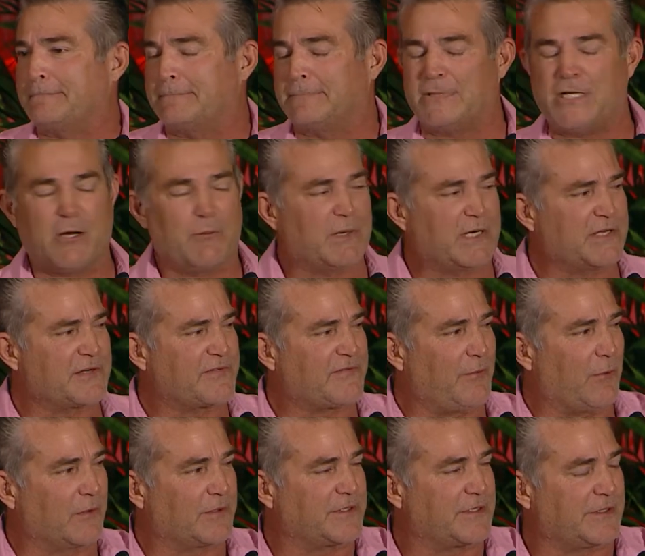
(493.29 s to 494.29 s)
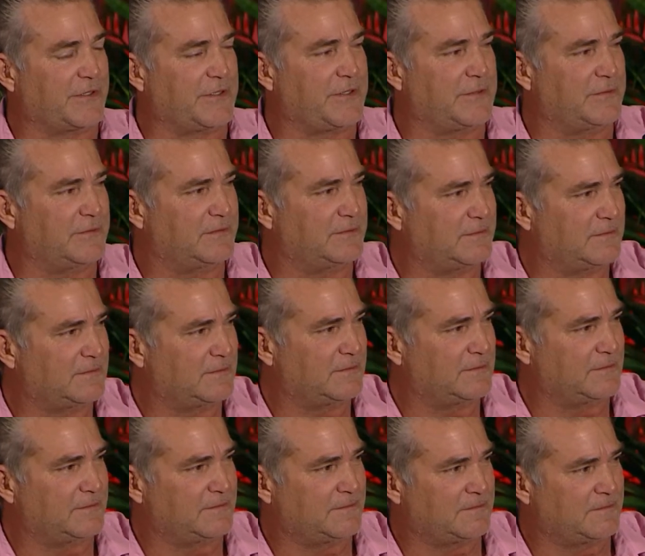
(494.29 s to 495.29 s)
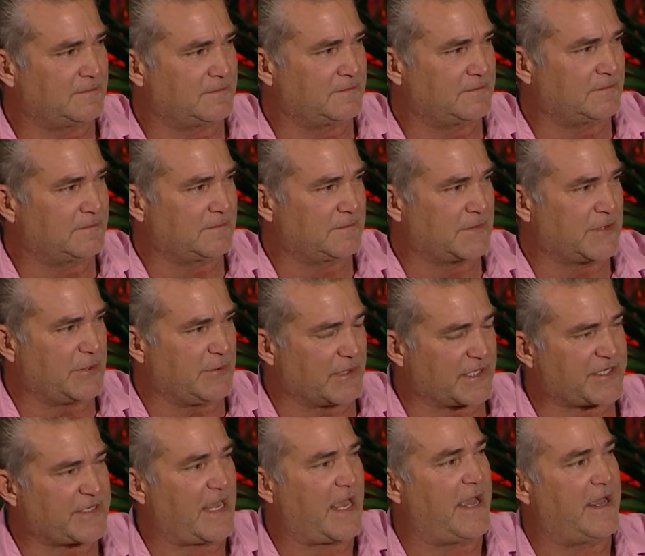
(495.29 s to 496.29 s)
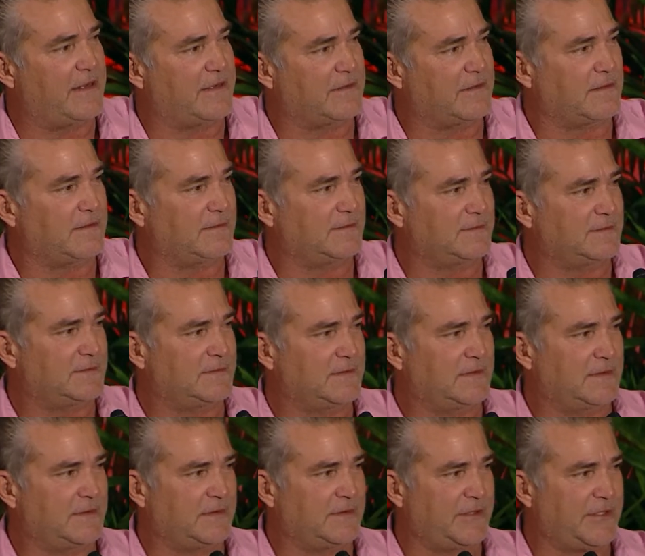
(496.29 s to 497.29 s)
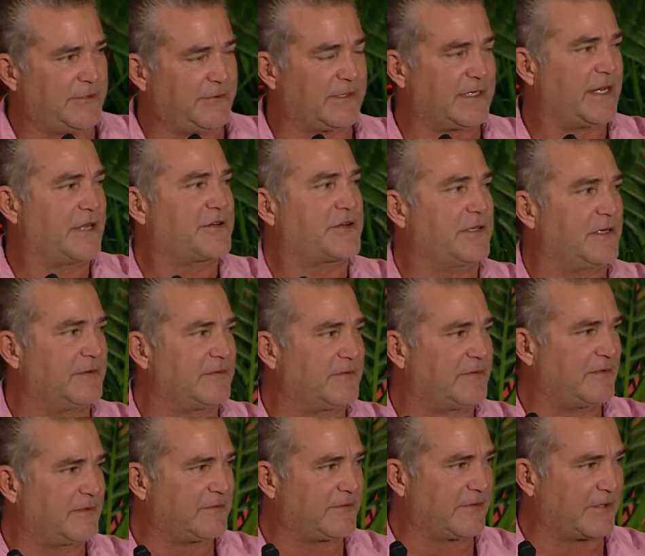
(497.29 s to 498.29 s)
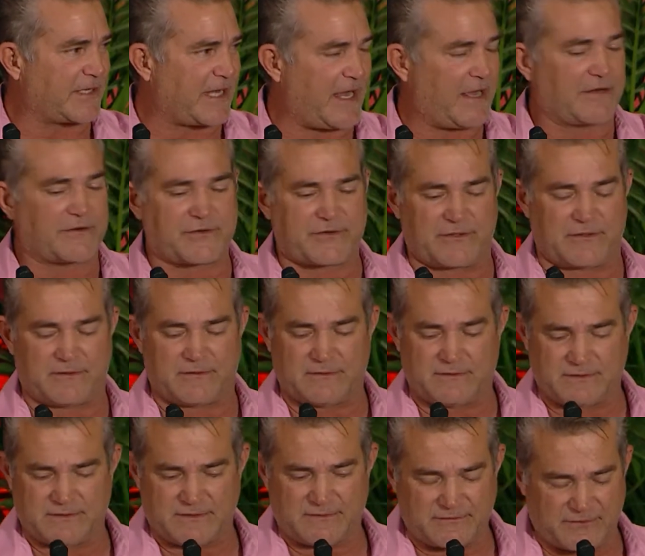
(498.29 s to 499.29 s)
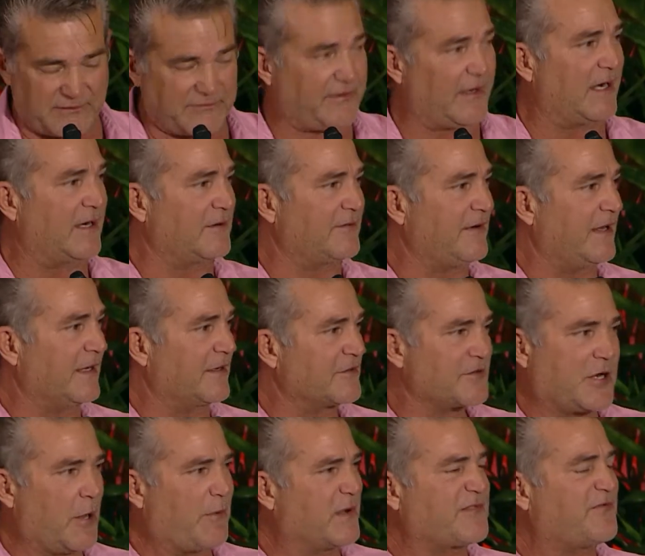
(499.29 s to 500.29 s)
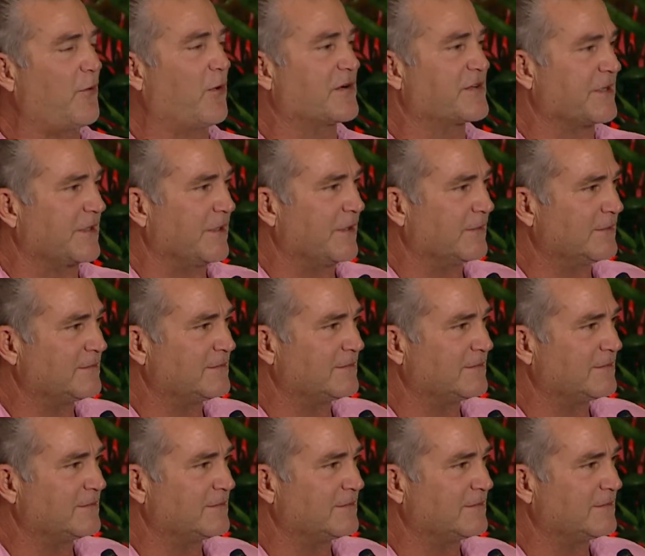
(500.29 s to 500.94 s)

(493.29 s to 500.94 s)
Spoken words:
Nobody's forcing you to extend your initiative for cancer for firefighters. No one's forcing you.